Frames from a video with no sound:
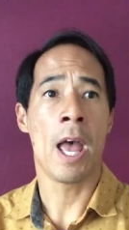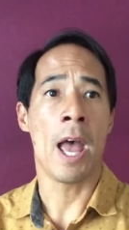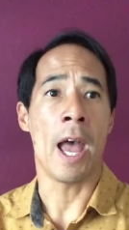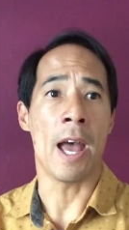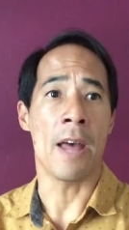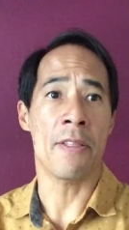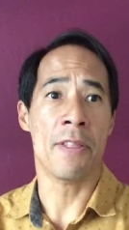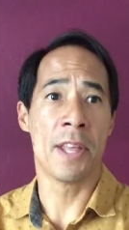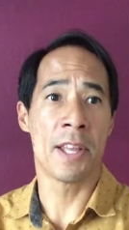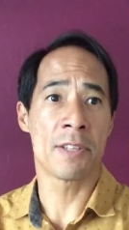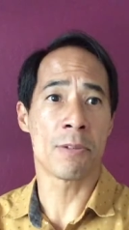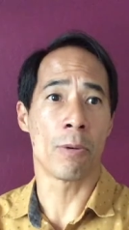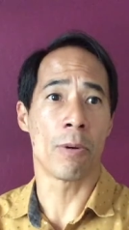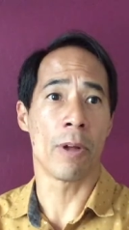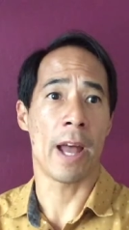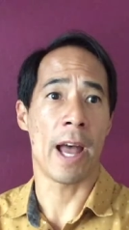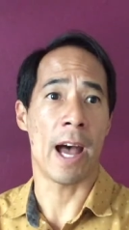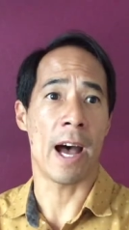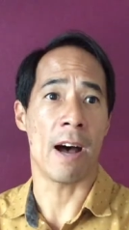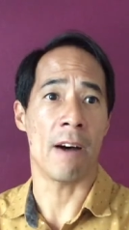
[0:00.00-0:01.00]
and this will
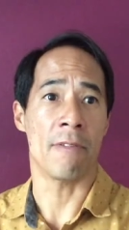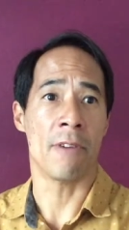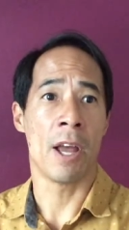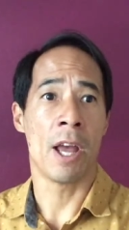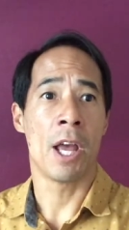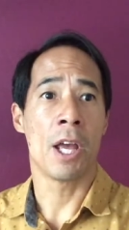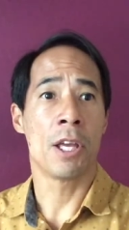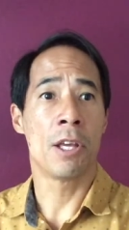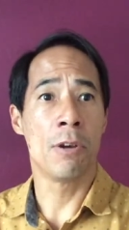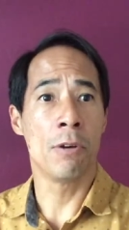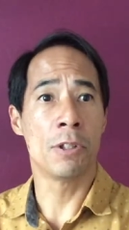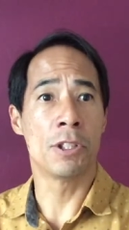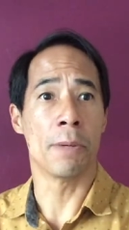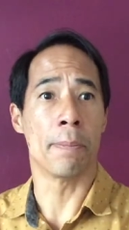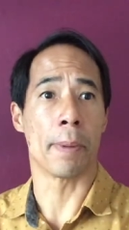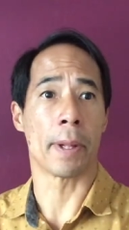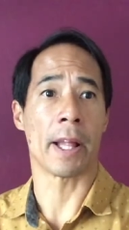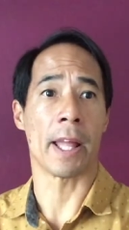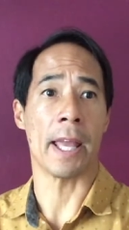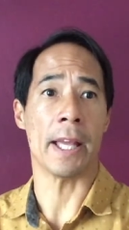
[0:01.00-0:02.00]
have huge
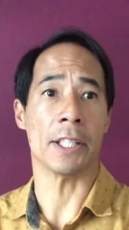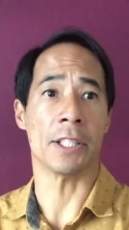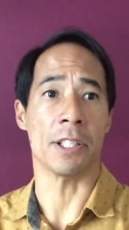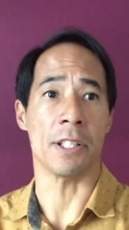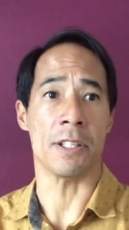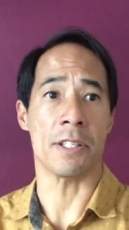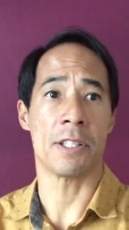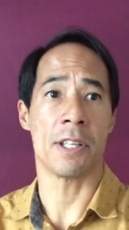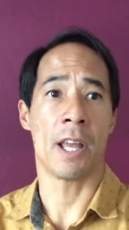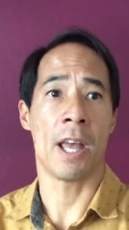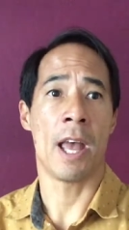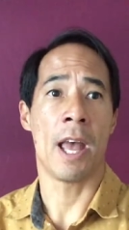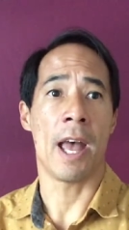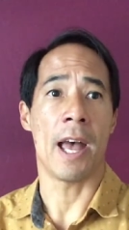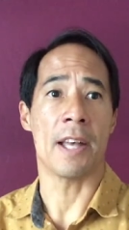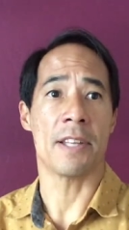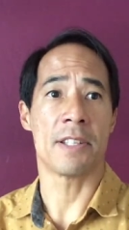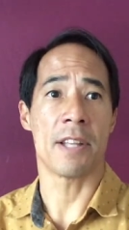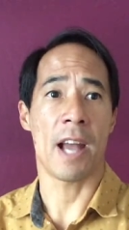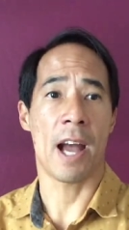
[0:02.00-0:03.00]
implications
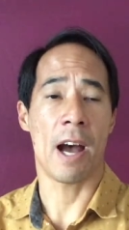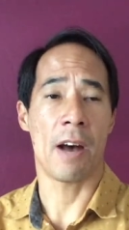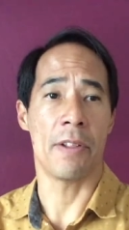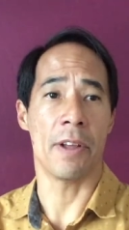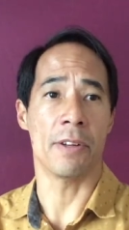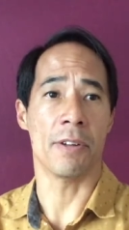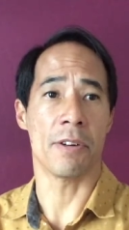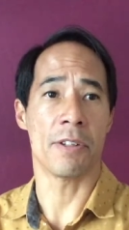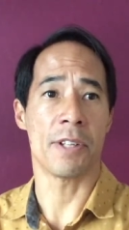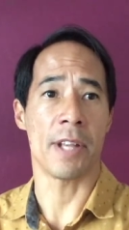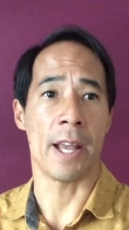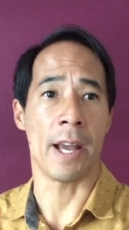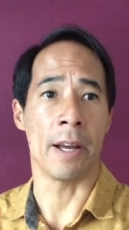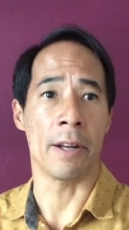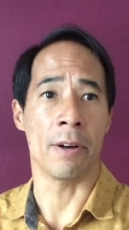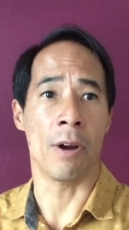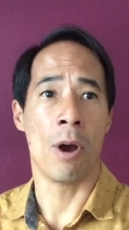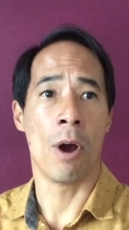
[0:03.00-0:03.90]
as to how they understand